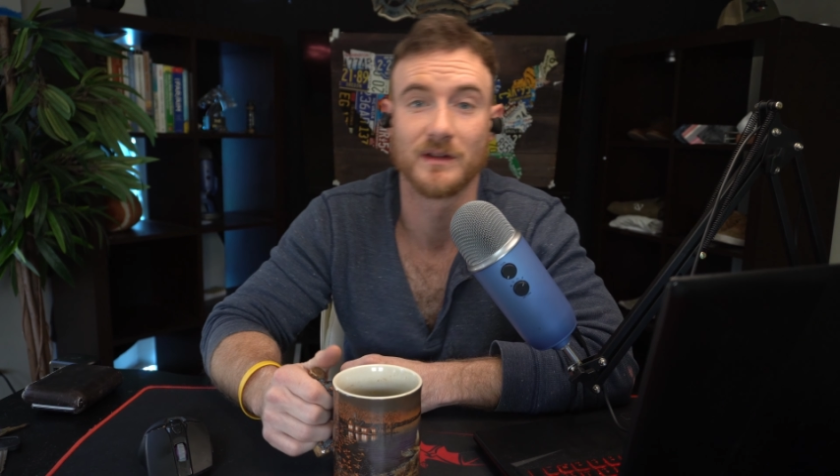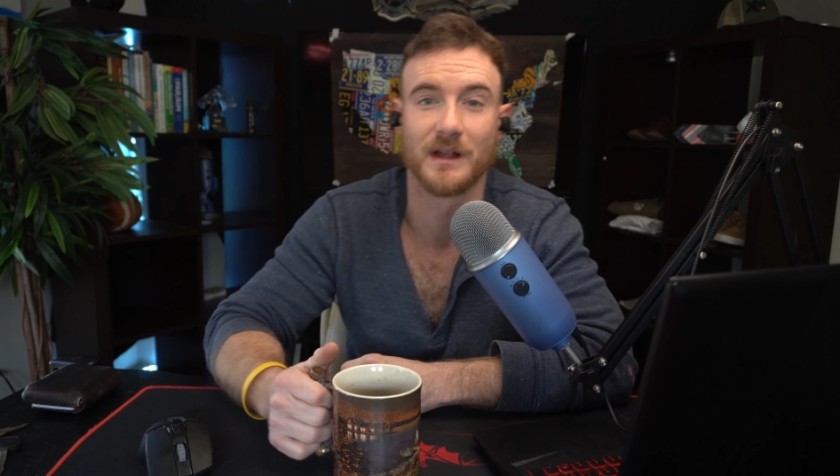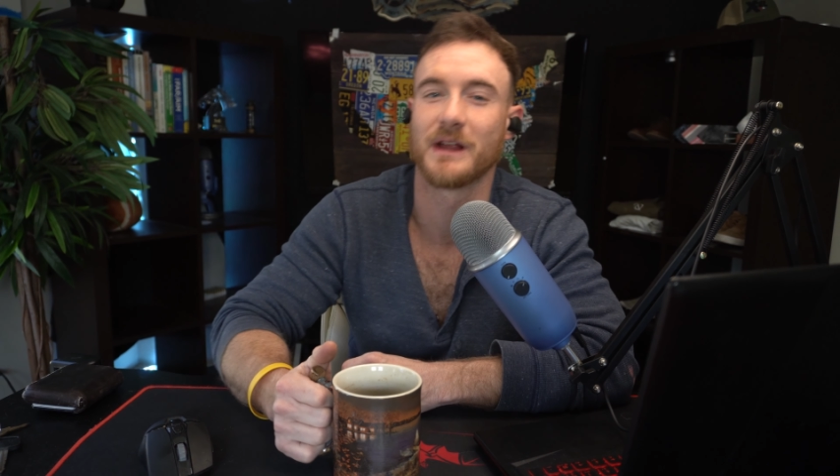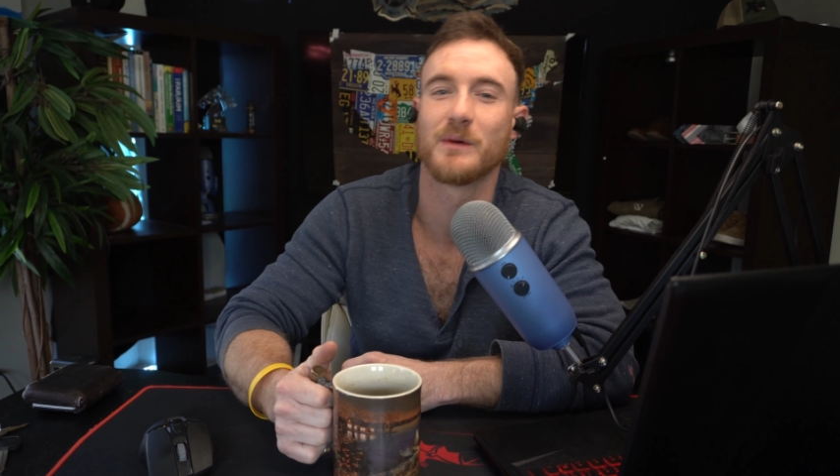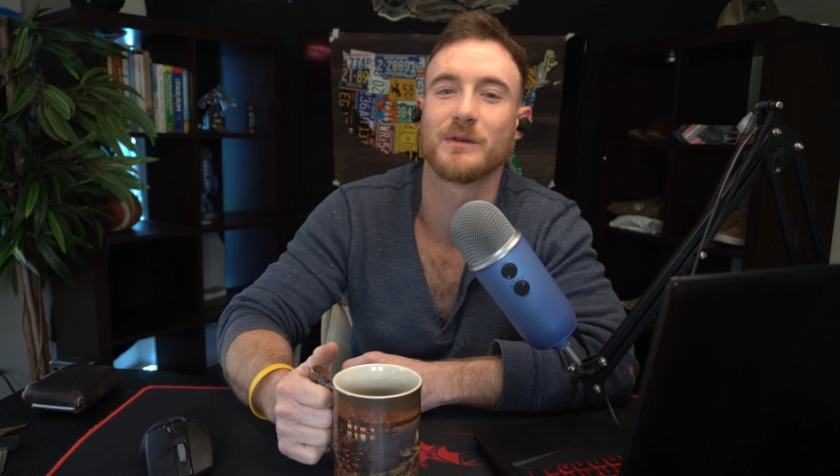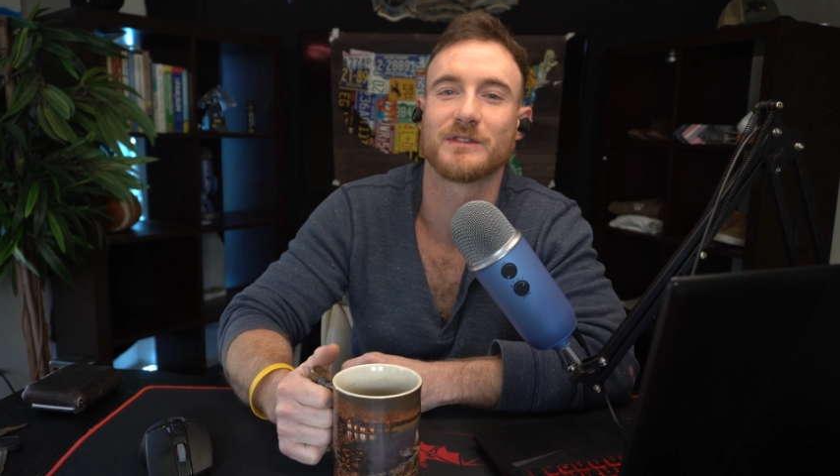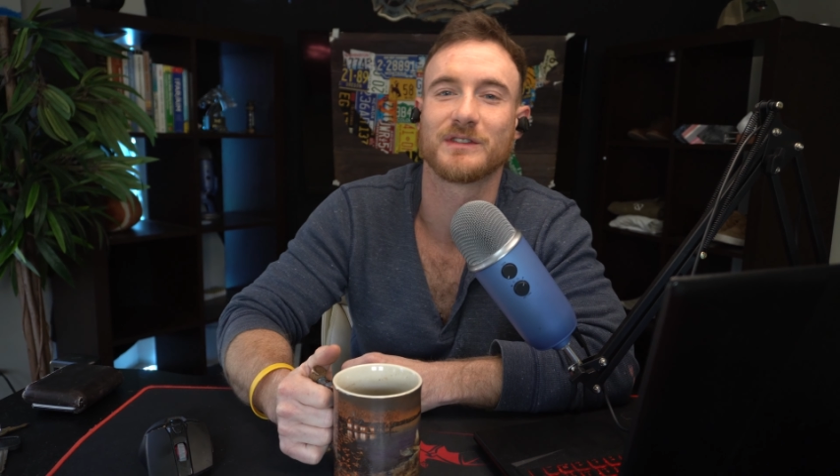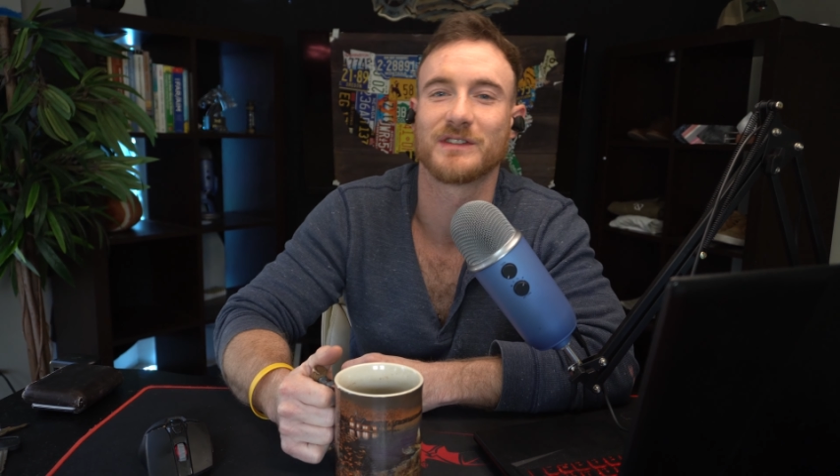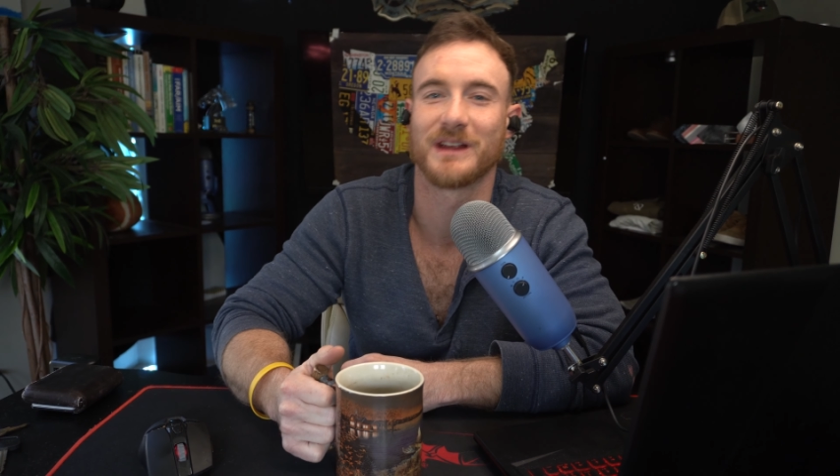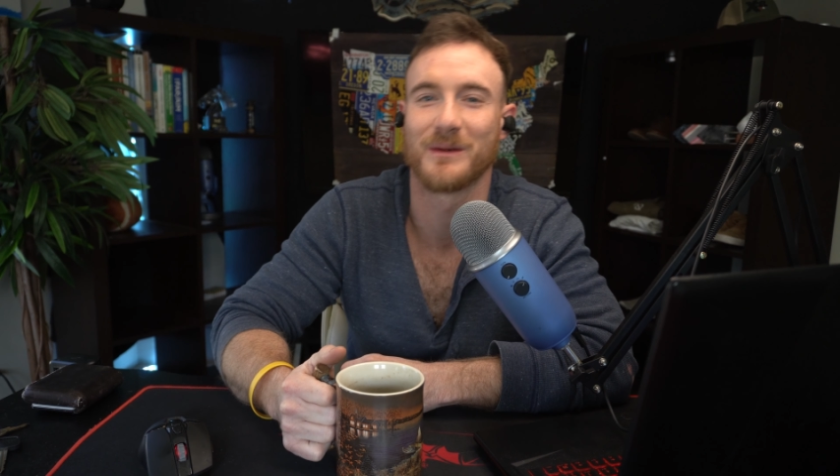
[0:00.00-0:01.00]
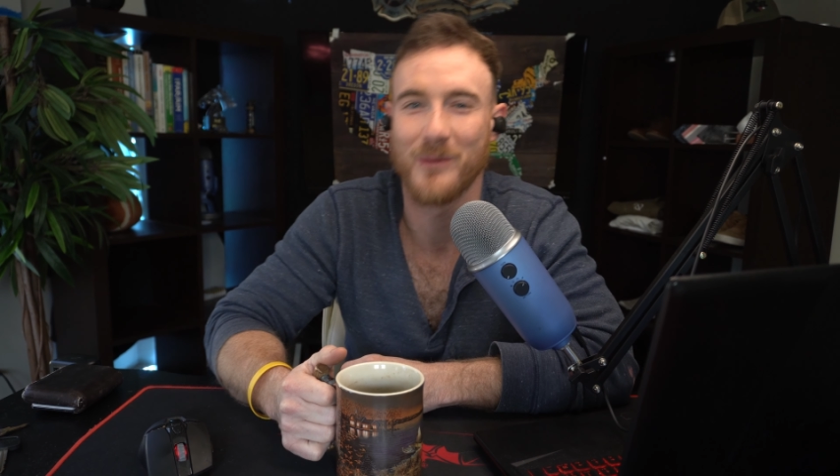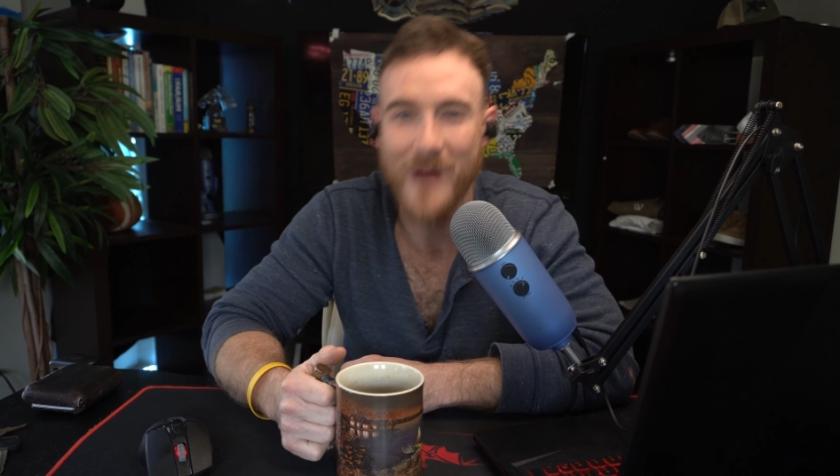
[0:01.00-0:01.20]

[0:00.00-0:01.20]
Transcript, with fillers: Like it was just like,